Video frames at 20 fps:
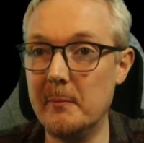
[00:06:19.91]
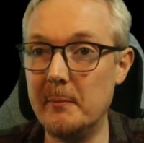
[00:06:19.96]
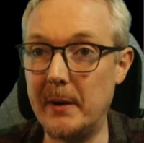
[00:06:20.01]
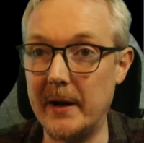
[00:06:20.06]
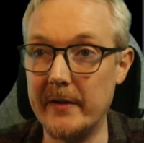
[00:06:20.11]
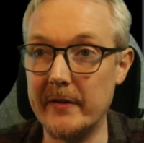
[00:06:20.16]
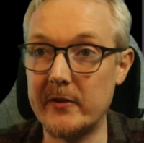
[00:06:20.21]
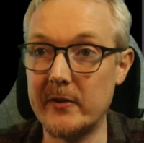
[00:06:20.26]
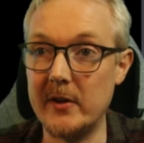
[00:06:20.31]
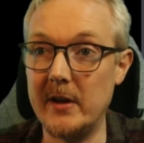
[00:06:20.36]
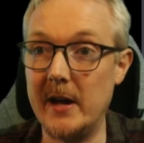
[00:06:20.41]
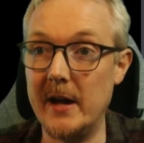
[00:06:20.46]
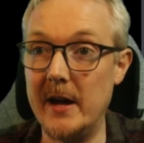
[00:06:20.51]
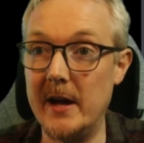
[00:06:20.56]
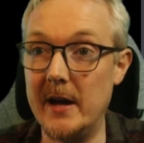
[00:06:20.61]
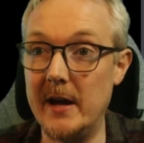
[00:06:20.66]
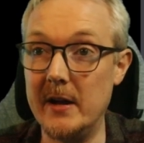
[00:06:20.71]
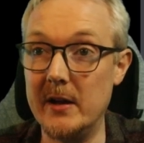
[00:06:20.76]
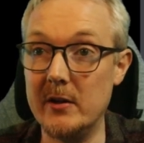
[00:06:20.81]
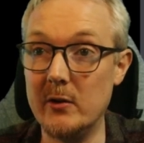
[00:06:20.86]
But,
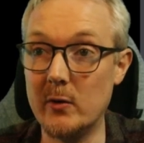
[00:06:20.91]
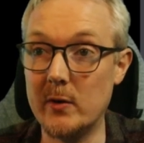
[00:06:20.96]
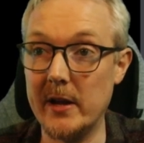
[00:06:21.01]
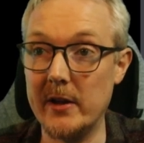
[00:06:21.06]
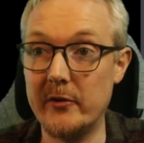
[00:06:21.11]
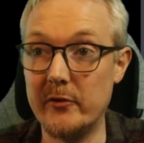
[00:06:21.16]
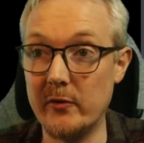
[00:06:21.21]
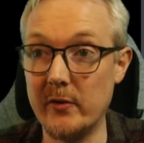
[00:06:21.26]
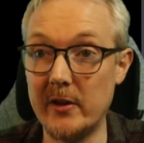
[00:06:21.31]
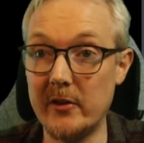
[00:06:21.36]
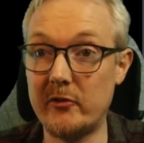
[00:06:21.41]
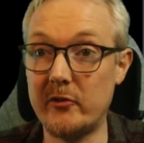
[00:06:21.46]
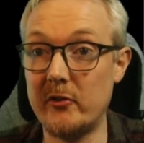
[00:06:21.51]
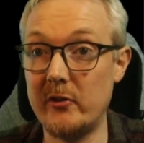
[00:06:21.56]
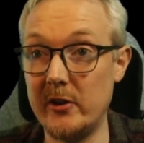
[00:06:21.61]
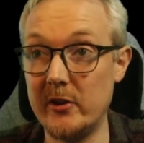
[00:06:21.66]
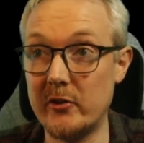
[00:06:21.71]
okay, so that's